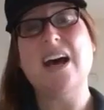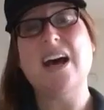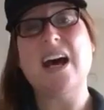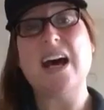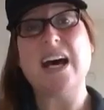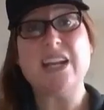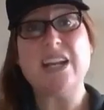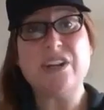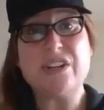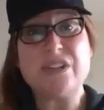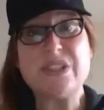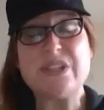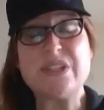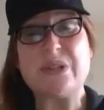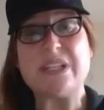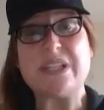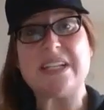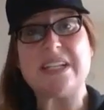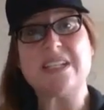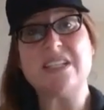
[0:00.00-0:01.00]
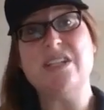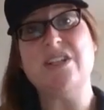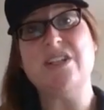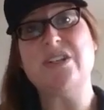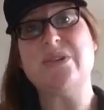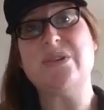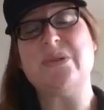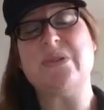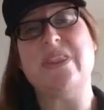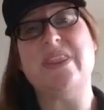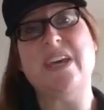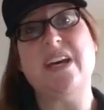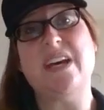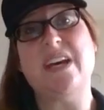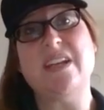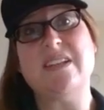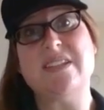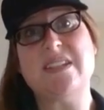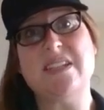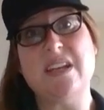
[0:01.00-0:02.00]
I'd also like to note
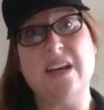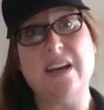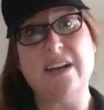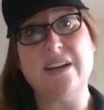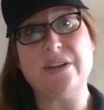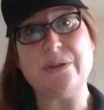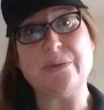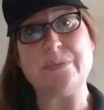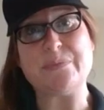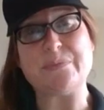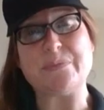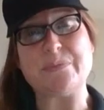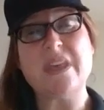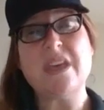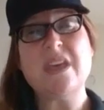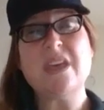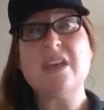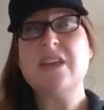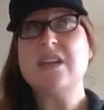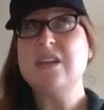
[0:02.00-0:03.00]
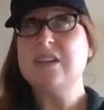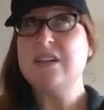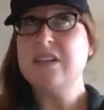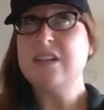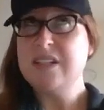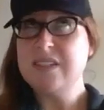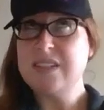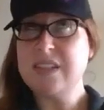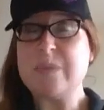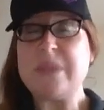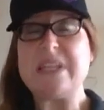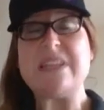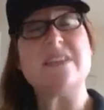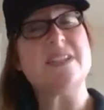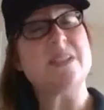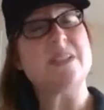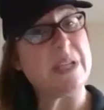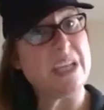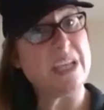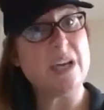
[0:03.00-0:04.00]
that something
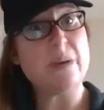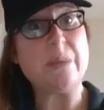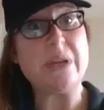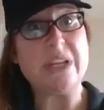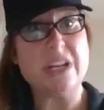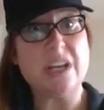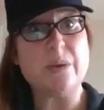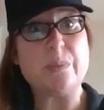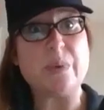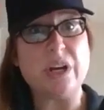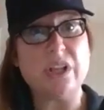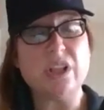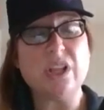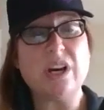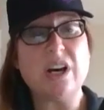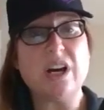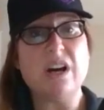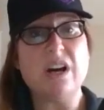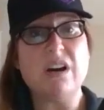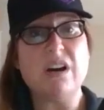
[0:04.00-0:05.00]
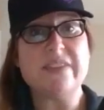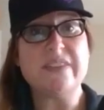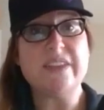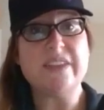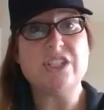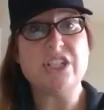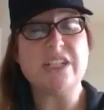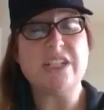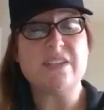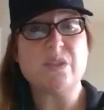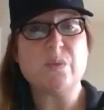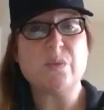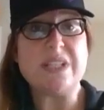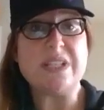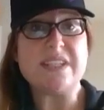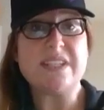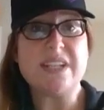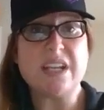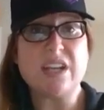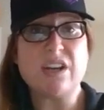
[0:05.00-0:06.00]
that's been coming up a lot on the Genius
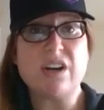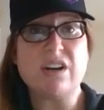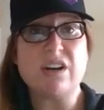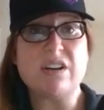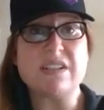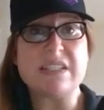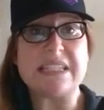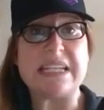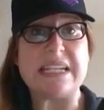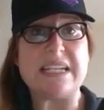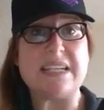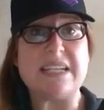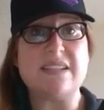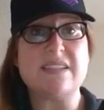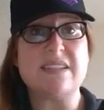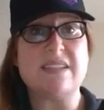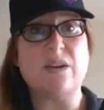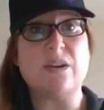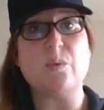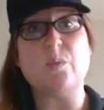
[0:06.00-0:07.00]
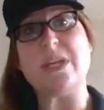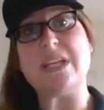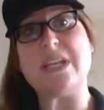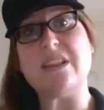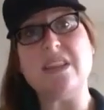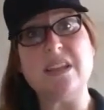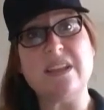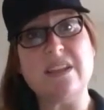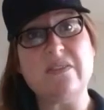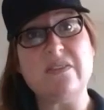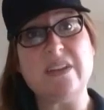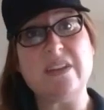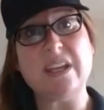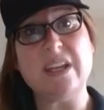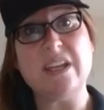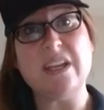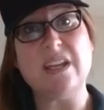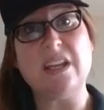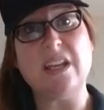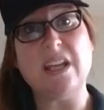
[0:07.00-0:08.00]
Wednesday calls is that we live
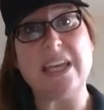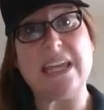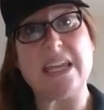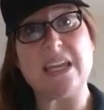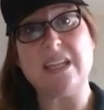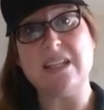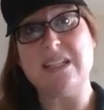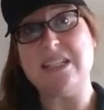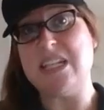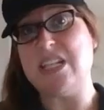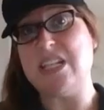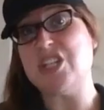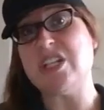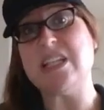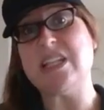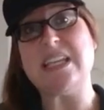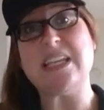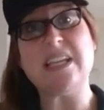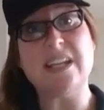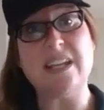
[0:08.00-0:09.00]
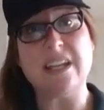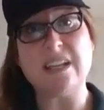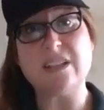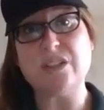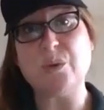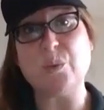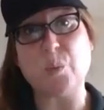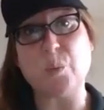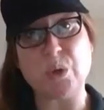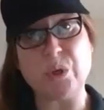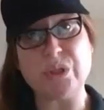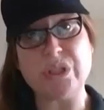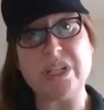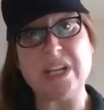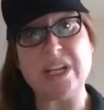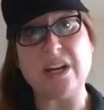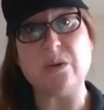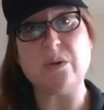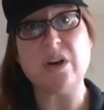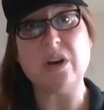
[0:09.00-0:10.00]
in a digitally connected world
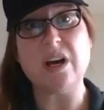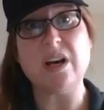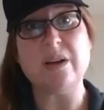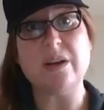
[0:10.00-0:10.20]
now.